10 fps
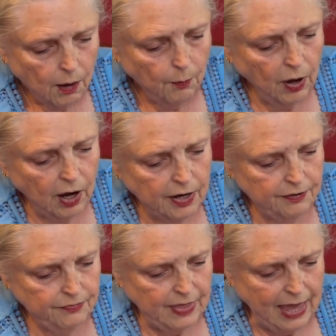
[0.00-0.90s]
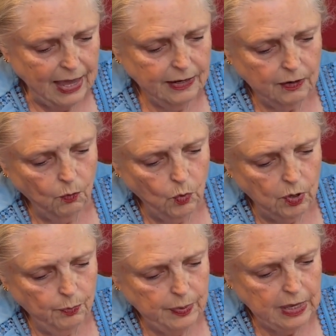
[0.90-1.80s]
Part of that
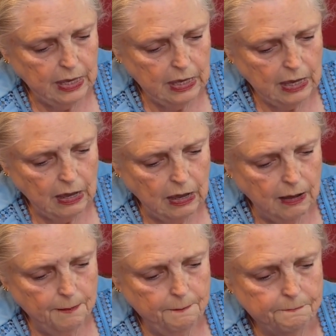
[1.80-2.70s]
will be a